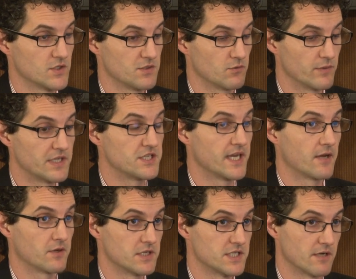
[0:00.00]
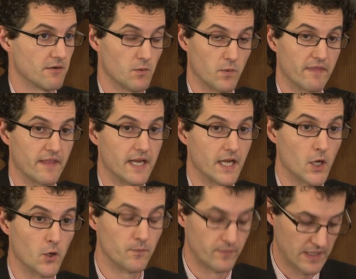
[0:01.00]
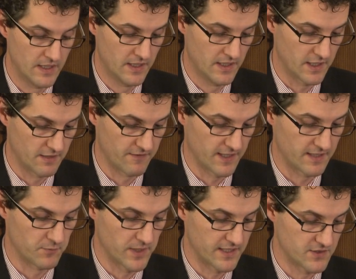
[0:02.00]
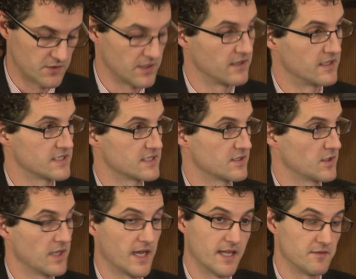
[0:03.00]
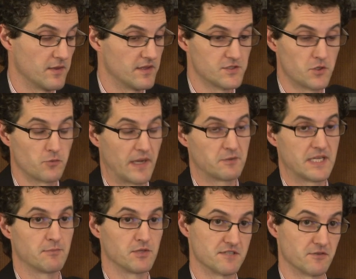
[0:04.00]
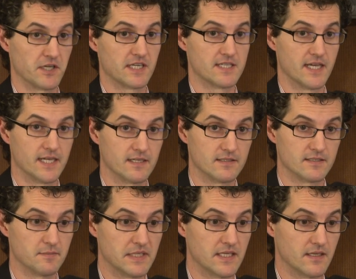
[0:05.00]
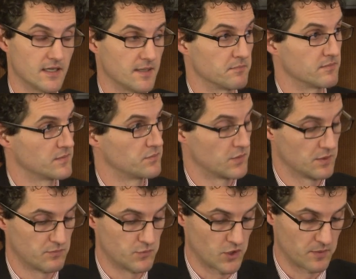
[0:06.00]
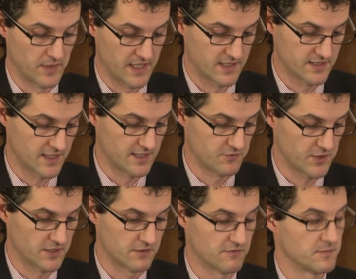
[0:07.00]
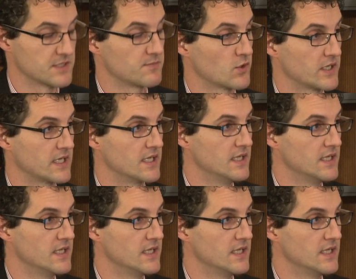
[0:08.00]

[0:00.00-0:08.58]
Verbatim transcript: reaching out and sharing what they know an effective way. So this, I, this whole roundtable is very exciting to me. Um, Brooke, my executive director from this morning,